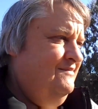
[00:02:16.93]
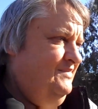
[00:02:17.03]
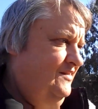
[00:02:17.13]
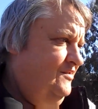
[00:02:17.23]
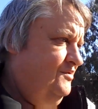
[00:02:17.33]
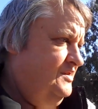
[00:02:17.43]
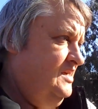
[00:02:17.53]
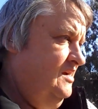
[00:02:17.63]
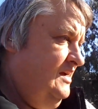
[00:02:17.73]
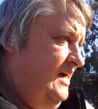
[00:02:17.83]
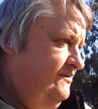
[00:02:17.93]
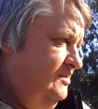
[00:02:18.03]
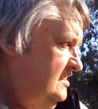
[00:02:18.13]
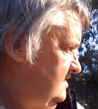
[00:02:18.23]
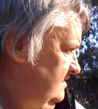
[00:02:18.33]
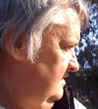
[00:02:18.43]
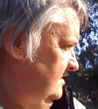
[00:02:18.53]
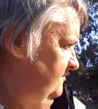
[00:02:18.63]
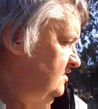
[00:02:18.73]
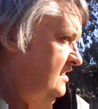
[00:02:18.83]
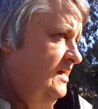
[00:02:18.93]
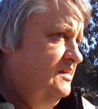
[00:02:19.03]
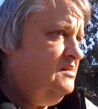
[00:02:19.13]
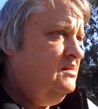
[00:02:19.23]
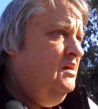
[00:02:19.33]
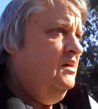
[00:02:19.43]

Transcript: Because after this, next few days,